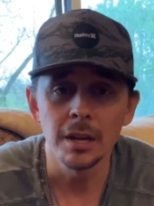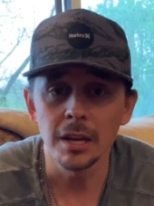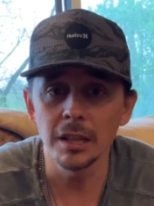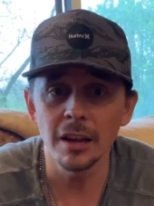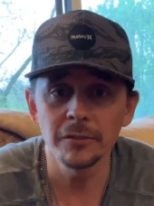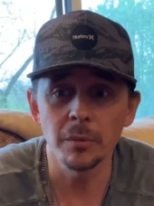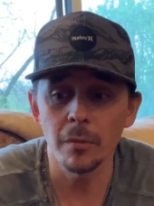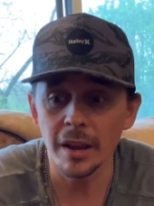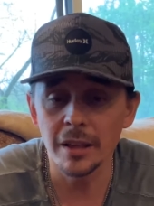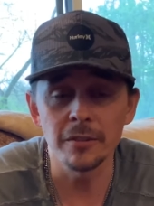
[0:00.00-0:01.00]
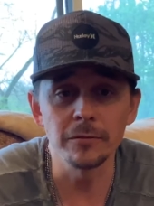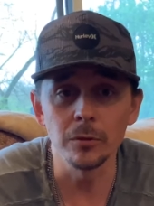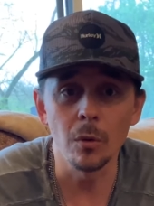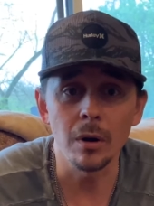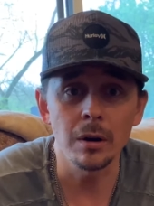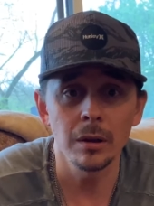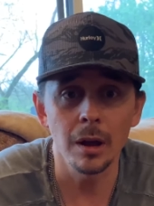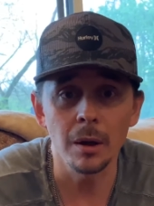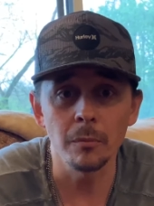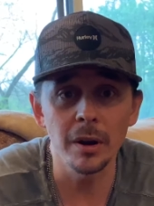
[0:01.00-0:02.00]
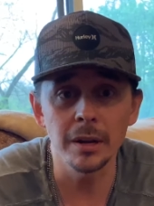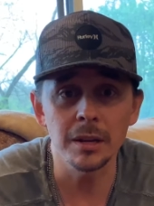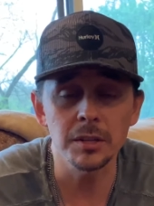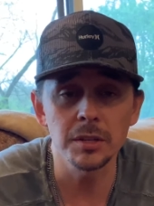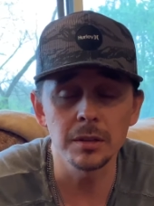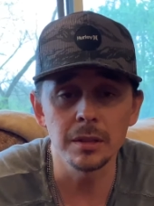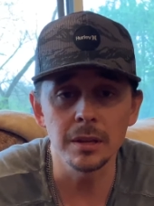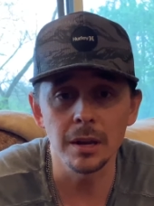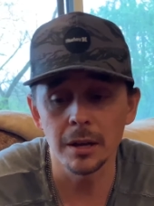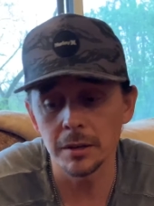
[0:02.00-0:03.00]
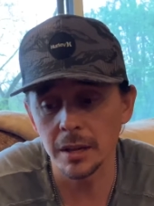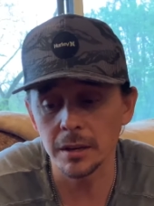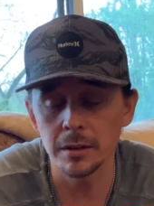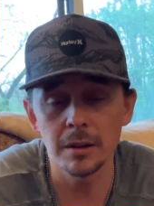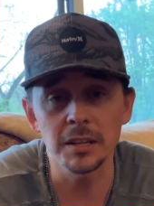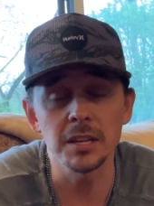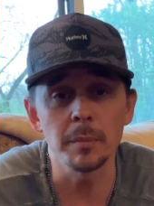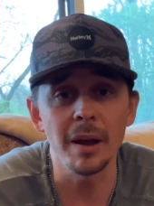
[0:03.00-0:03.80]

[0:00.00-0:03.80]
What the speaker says: He left them right on the floor, right next to the